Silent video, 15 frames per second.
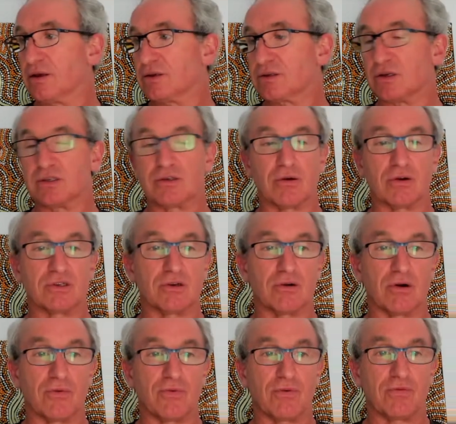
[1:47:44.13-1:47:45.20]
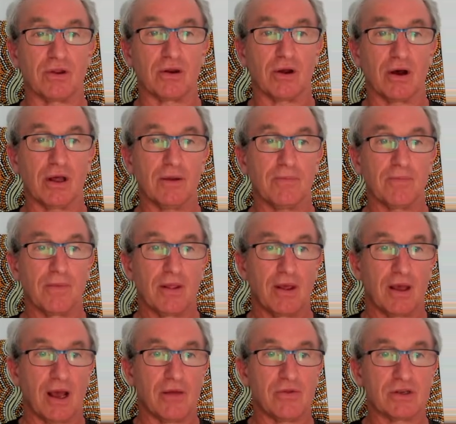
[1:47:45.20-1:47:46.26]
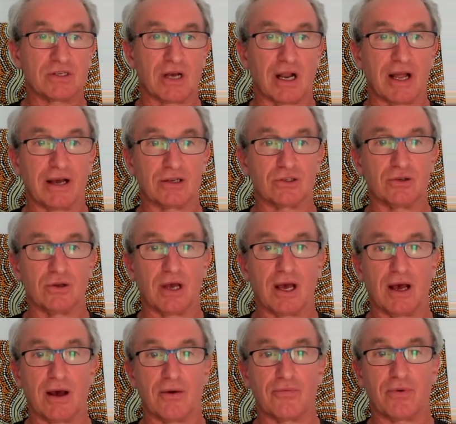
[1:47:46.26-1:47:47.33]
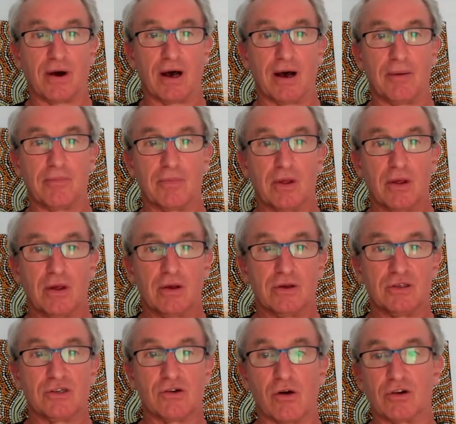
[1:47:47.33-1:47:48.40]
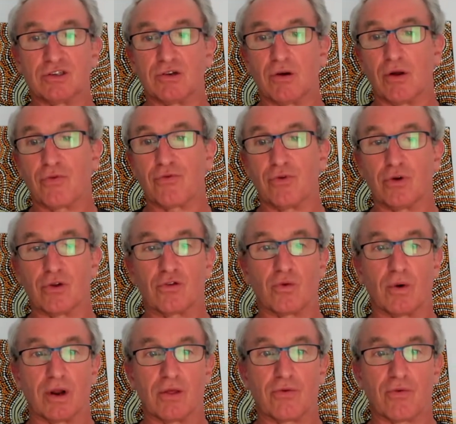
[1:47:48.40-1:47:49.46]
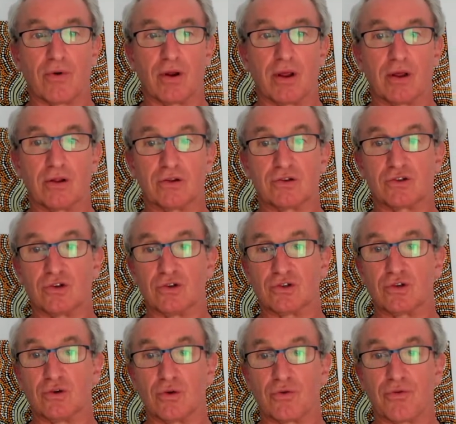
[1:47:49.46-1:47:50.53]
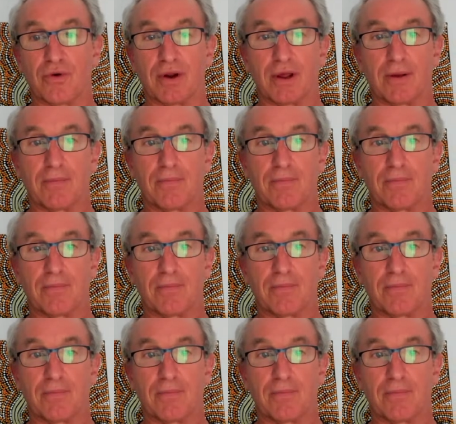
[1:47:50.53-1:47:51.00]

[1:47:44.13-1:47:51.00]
So 0, 0 to 59, and this allows you to have 0, 0 through to 23, is 2, 2, 3.